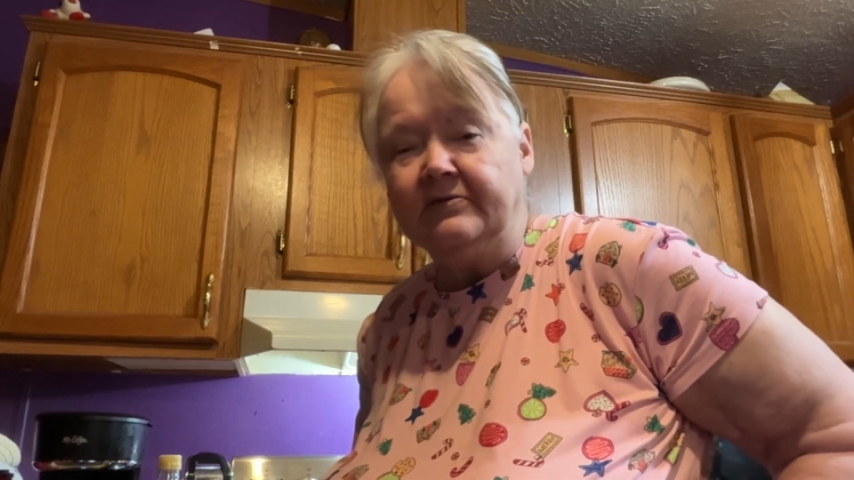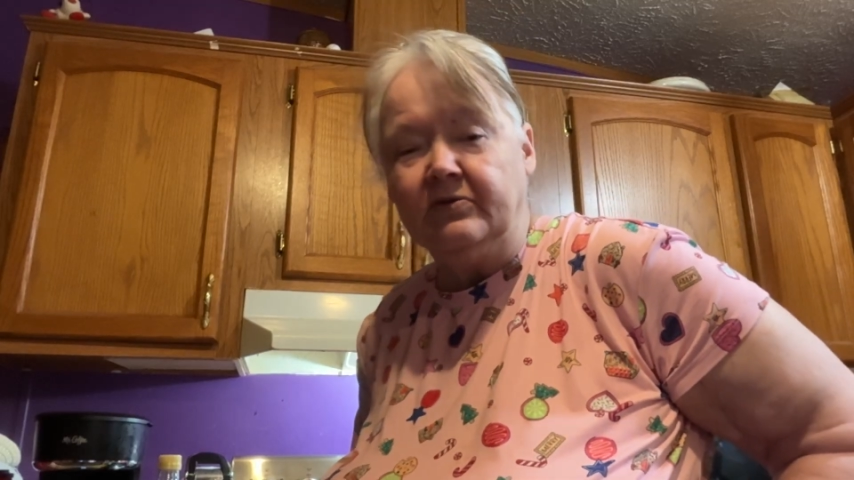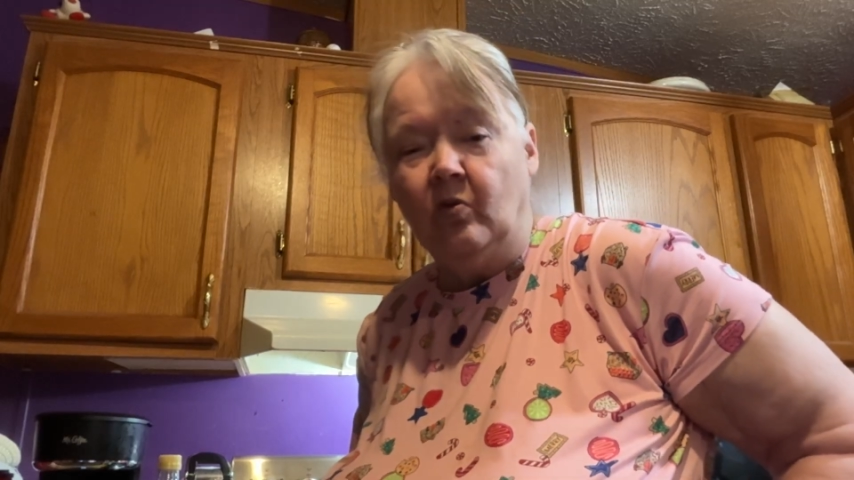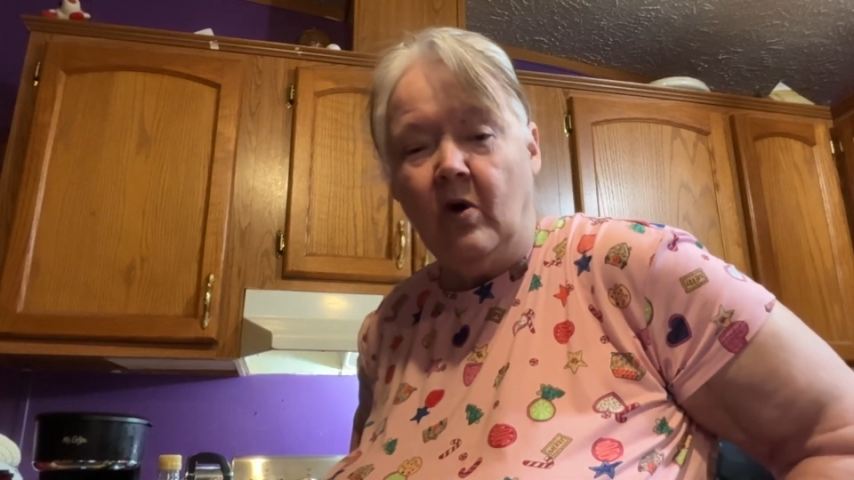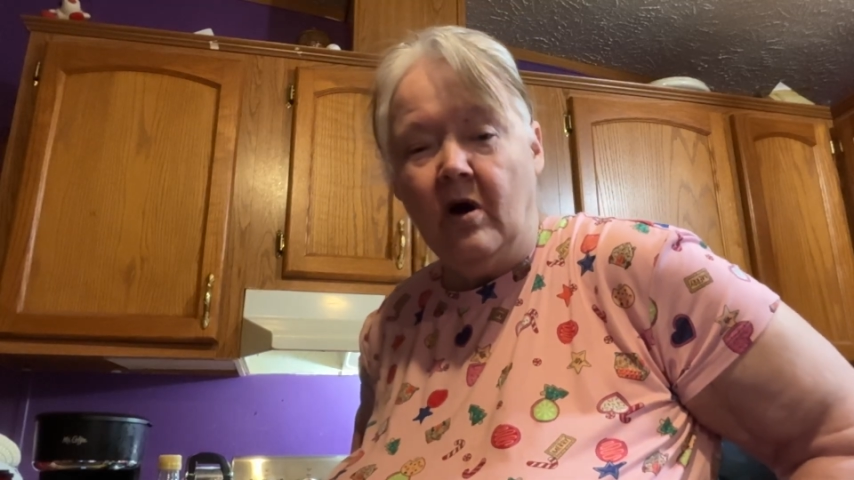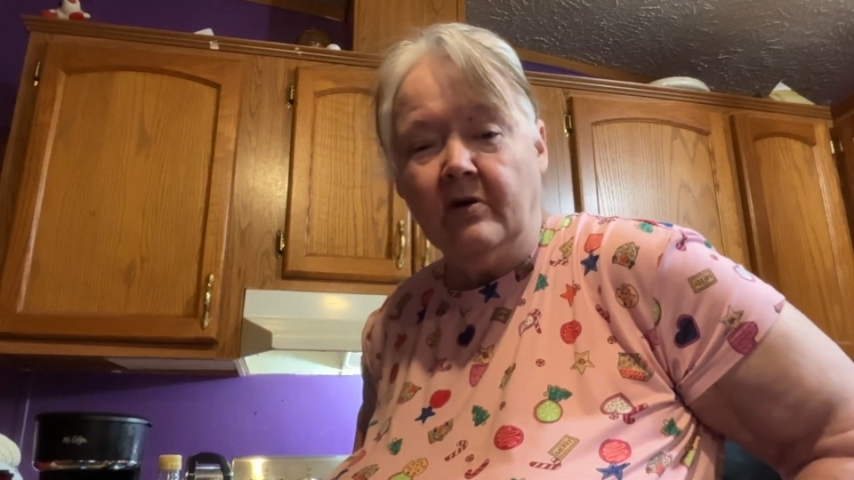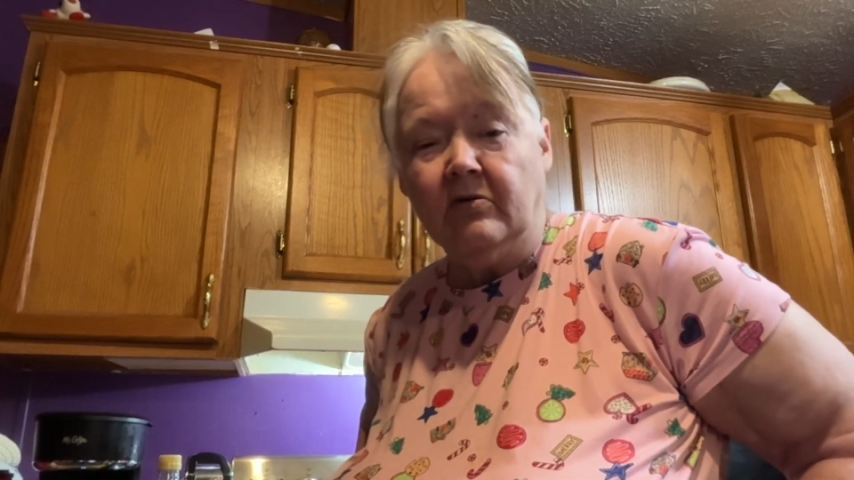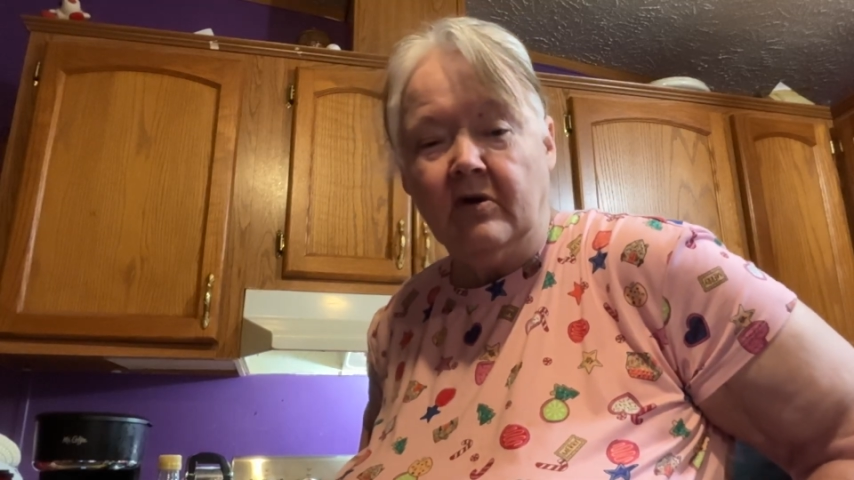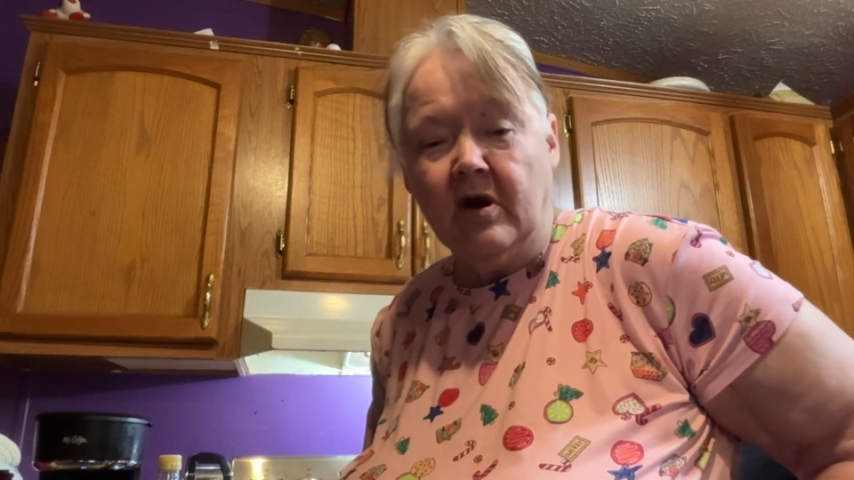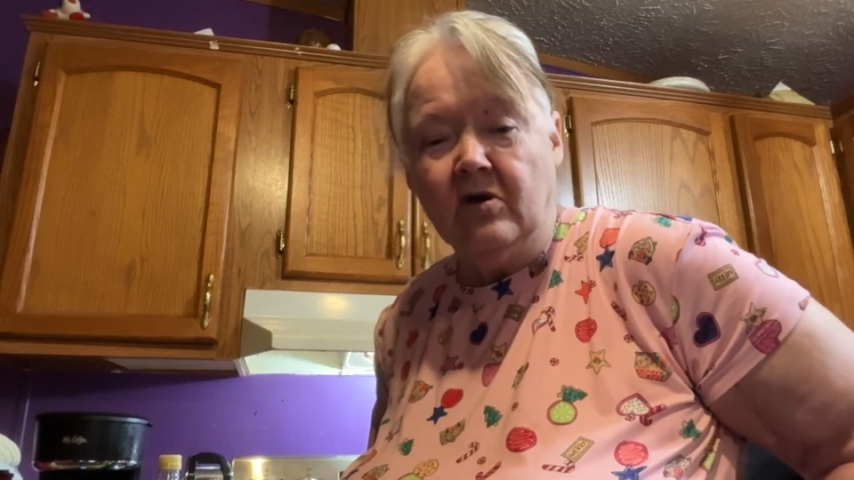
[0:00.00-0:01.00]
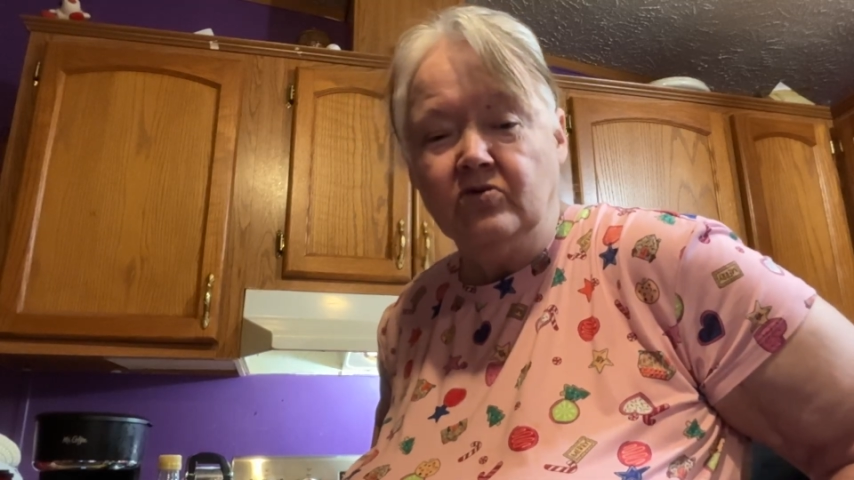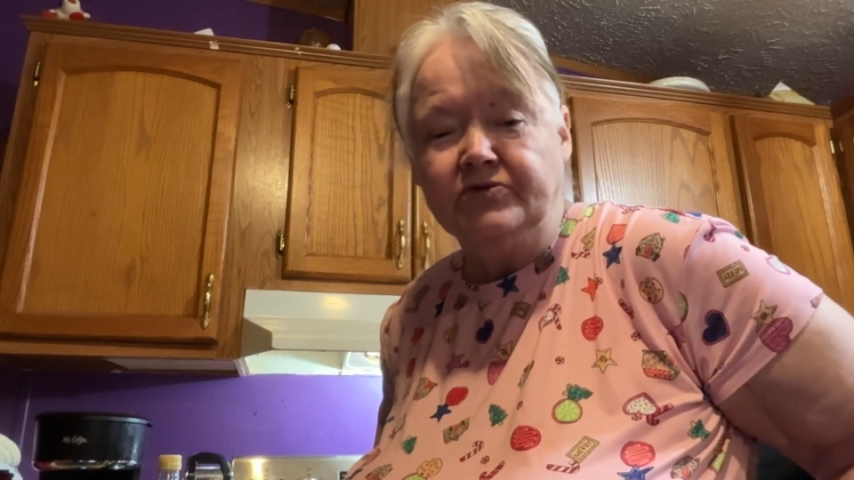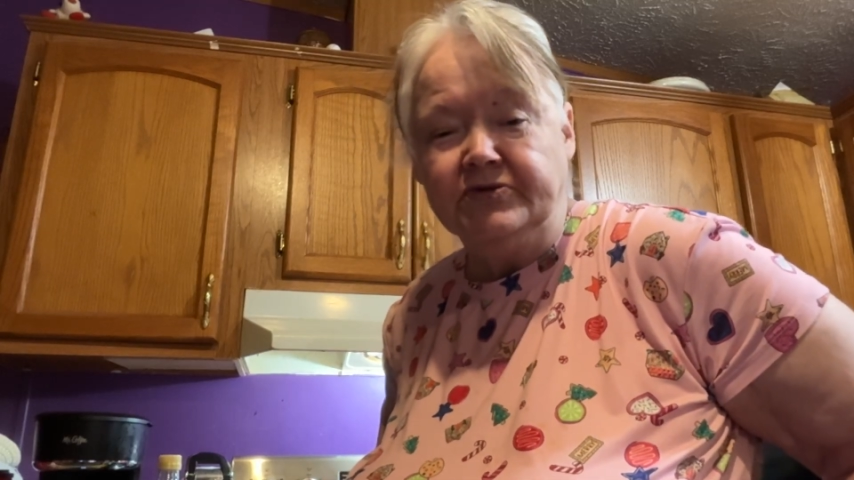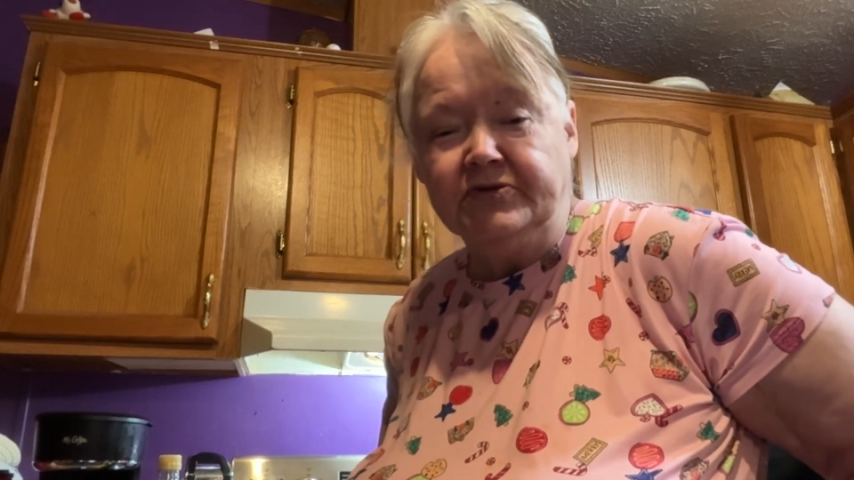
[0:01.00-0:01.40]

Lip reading: the water hose and